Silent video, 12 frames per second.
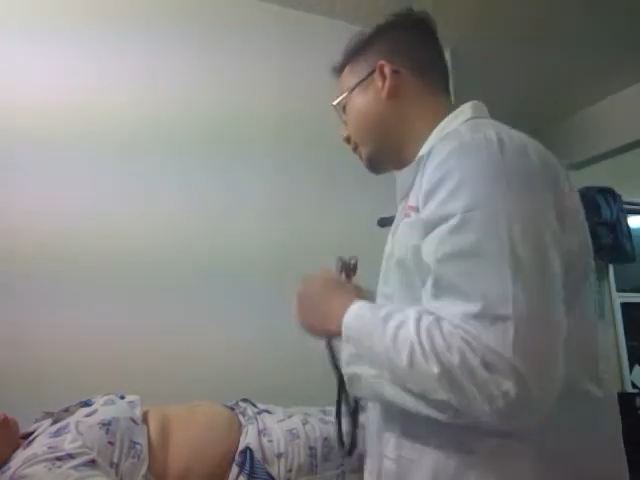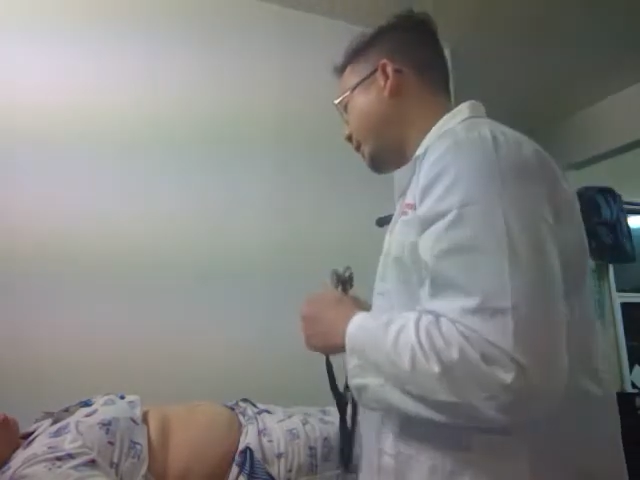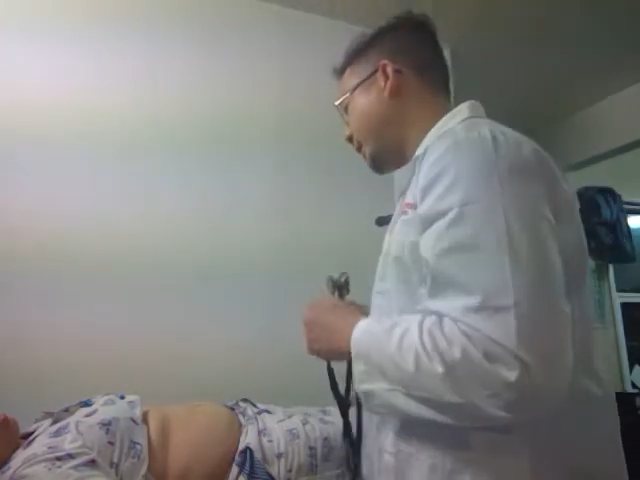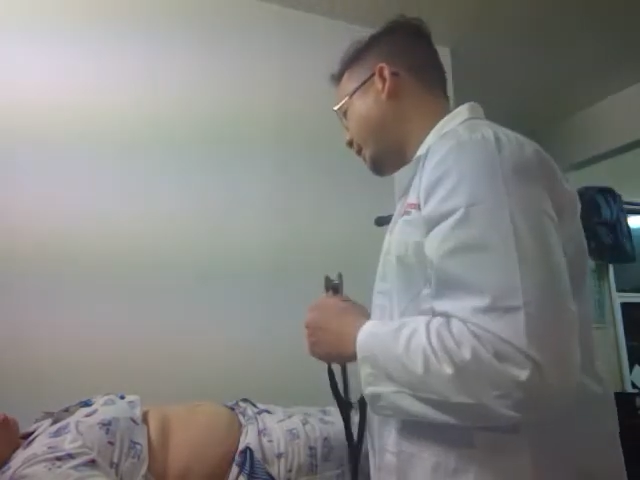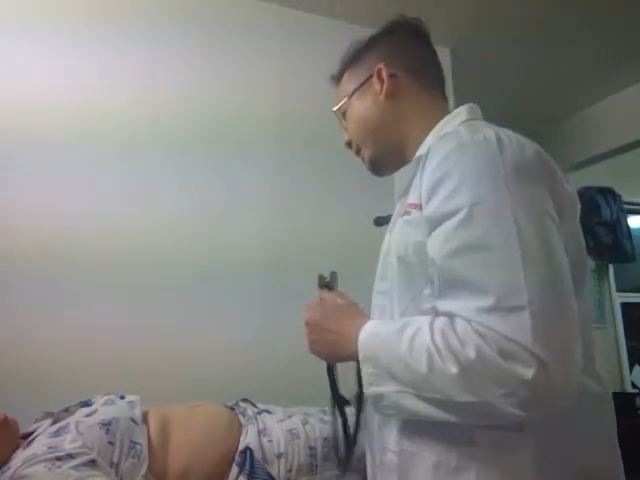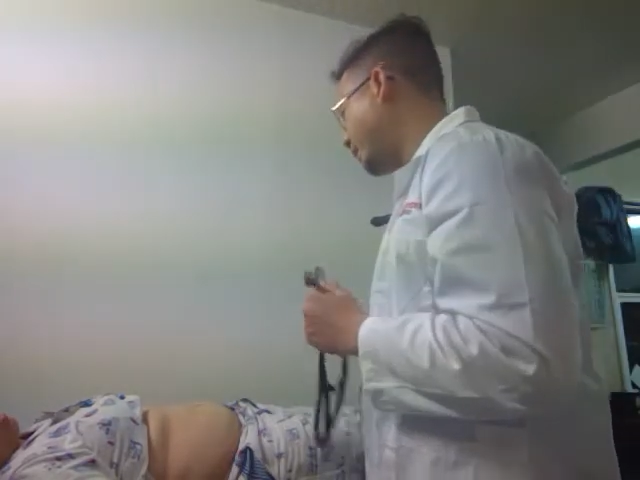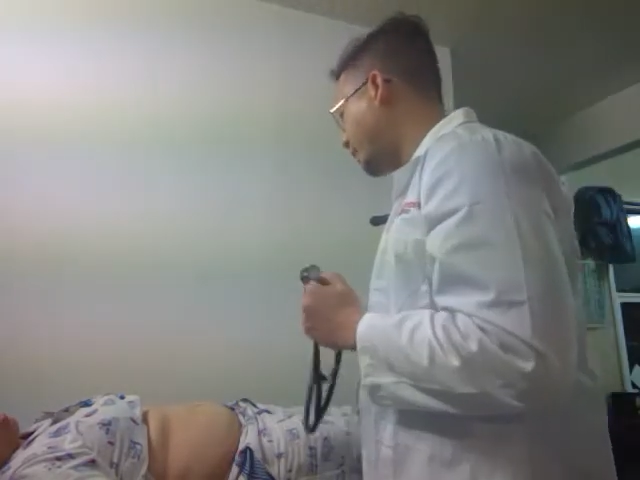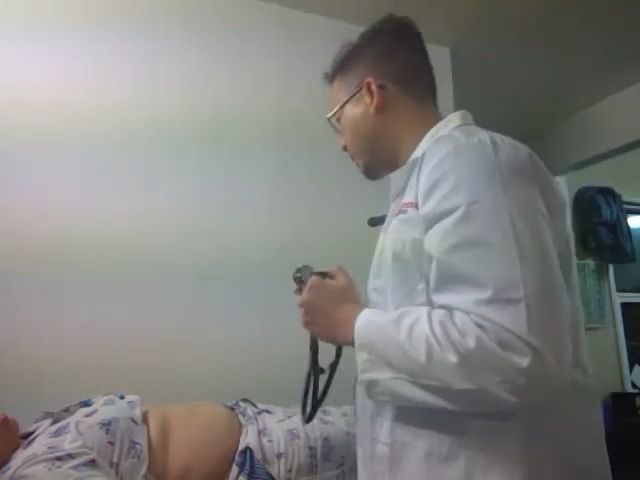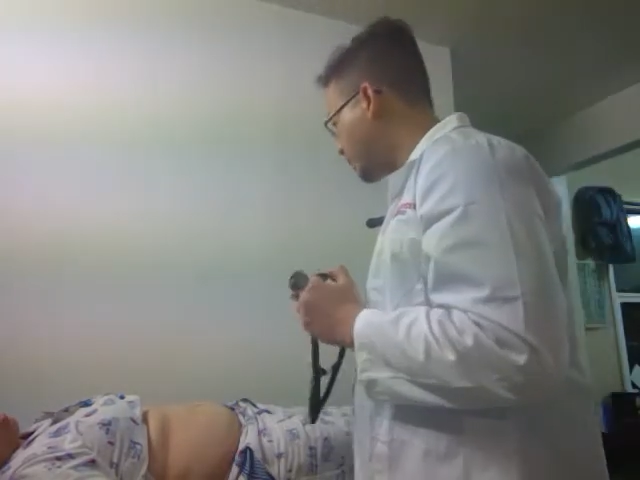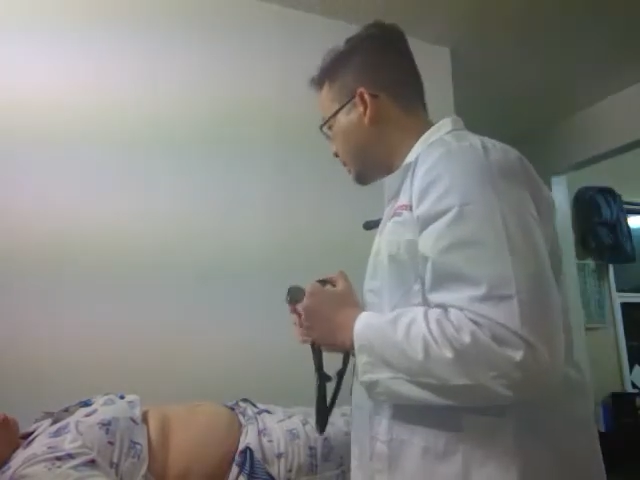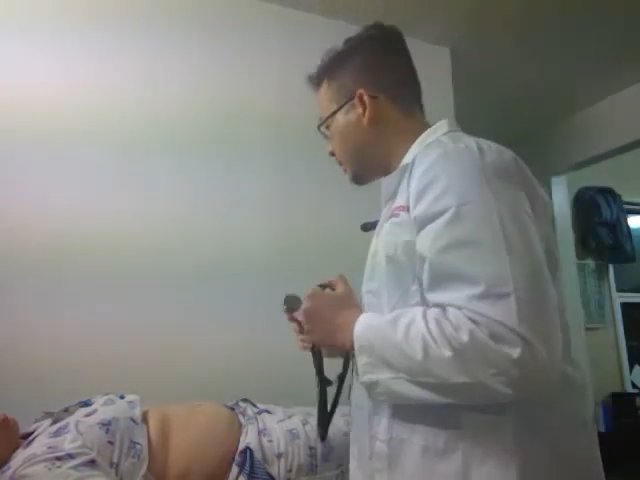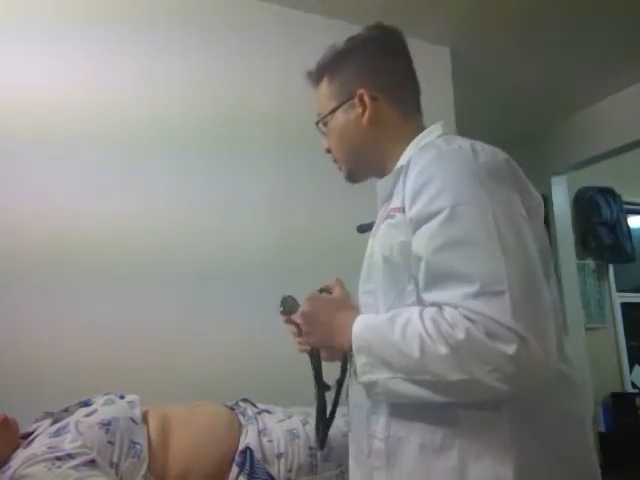Hey, I'm gonna
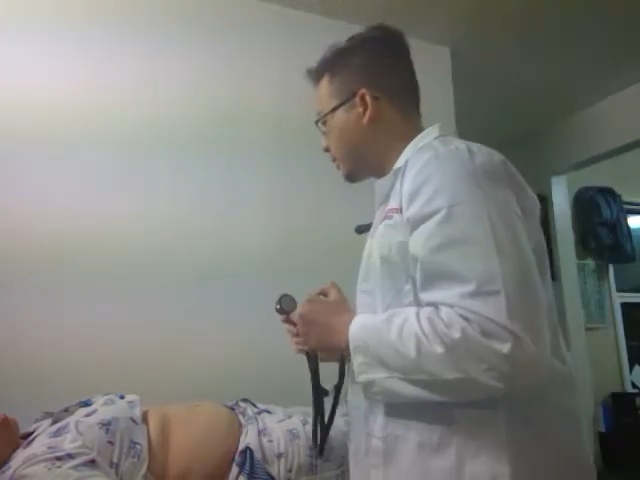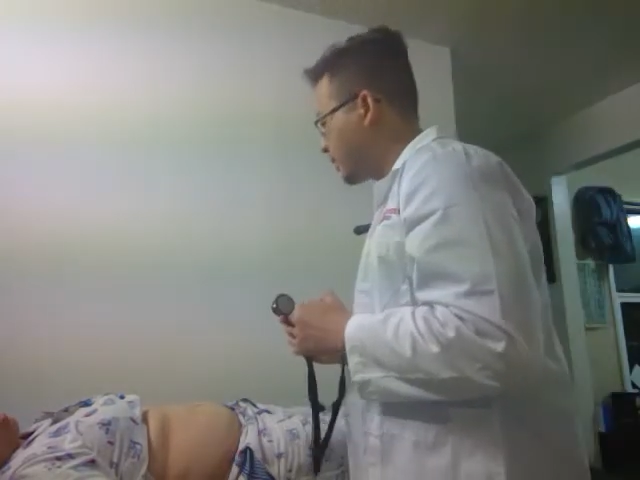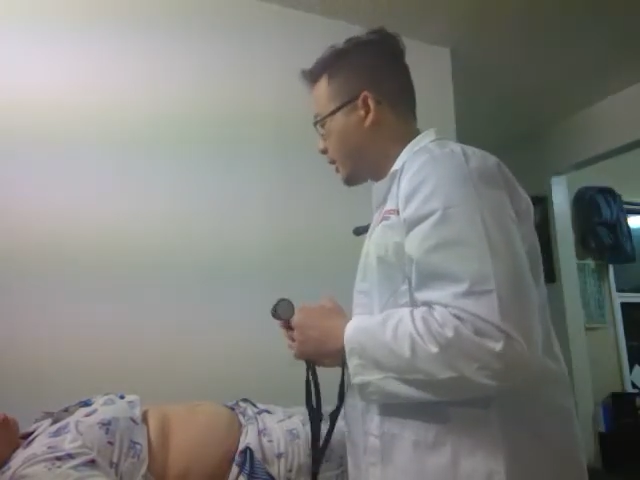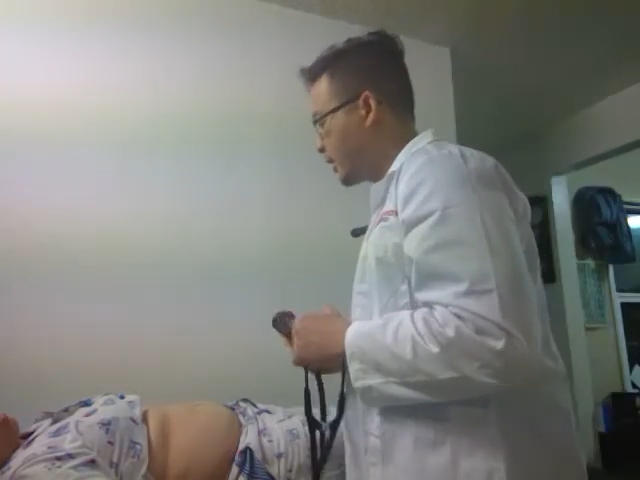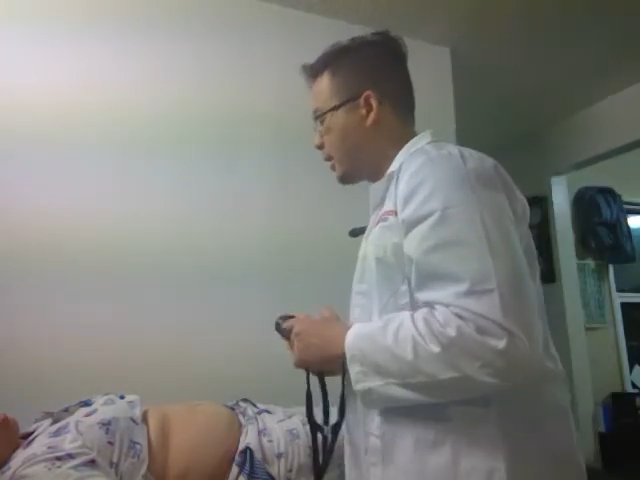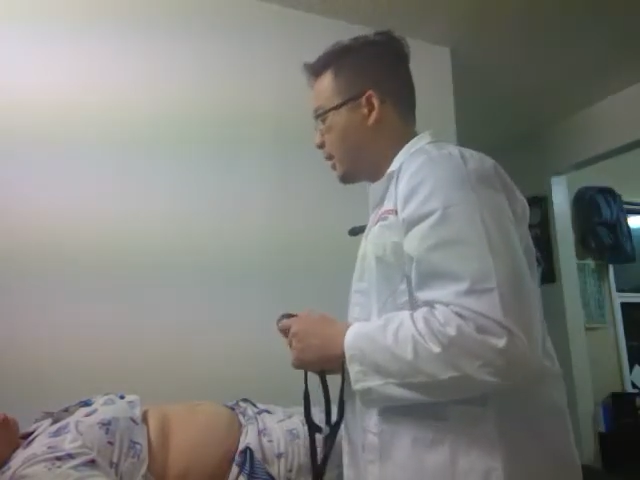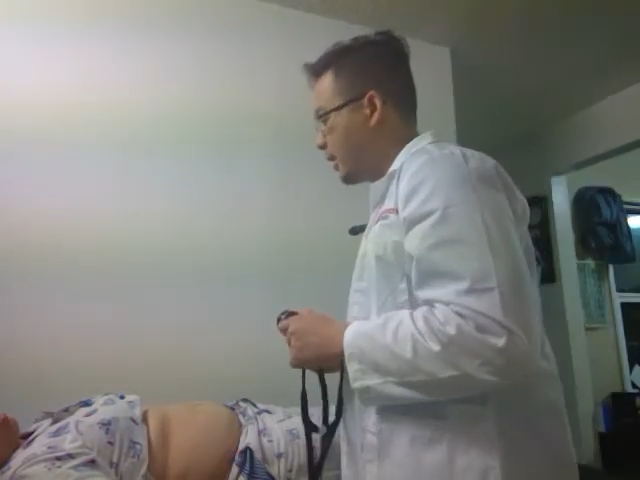listen to the